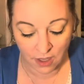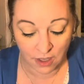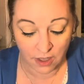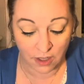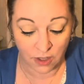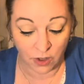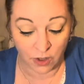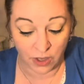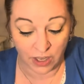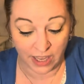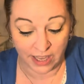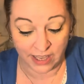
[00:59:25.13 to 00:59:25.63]

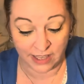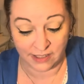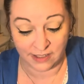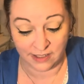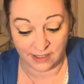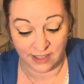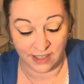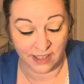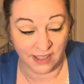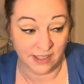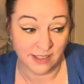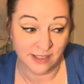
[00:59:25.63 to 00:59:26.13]
you guys,
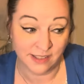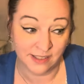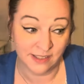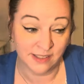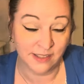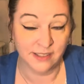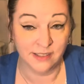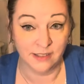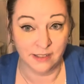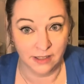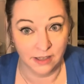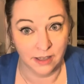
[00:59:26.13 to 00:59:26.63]

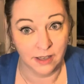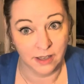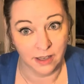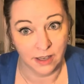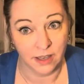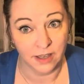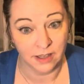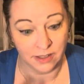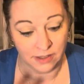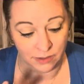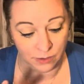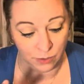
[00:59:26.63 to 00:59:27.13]
this
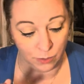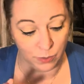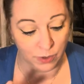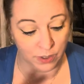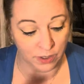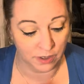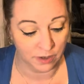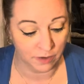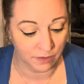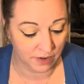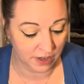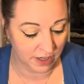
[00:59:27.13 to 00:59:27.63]
is a
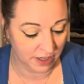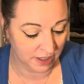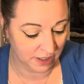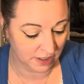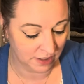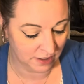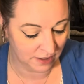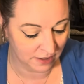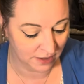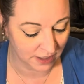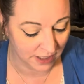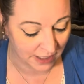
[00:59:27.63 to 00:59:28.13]
work of art.
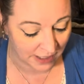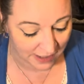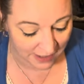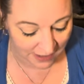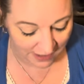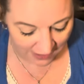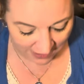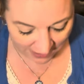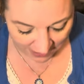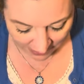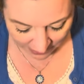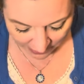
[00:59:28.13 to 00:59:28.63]

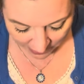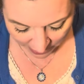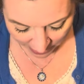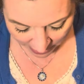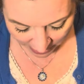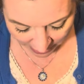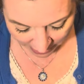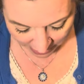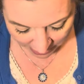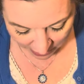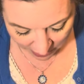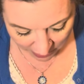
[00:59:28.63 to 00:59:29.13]
This is
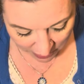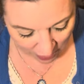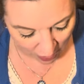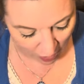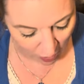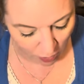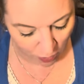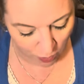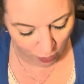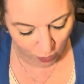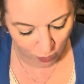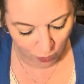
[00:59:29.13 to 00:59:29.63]
art.
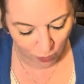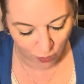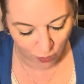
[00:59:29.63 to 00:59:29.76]
Oh.